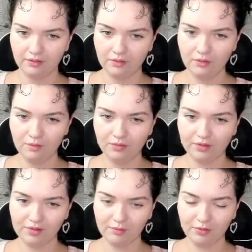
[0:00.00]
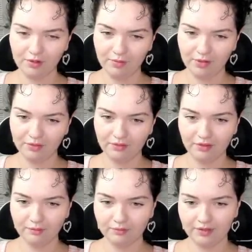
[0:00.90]
Oop, there's the promo.
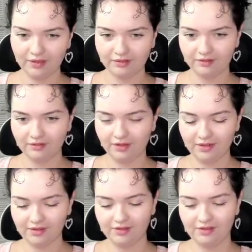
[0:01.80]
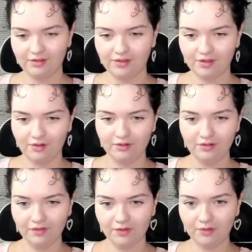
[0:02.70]
Oh, and I guess there's the code.
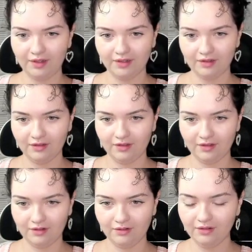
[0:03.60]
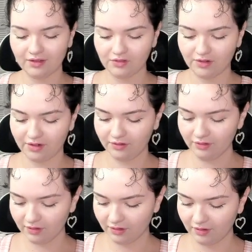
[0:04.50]
If you would like the code, that's for you.
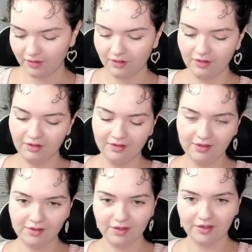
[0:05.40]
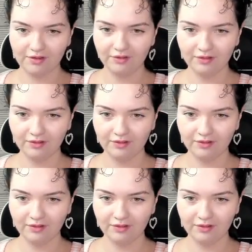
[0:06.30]
These are cute.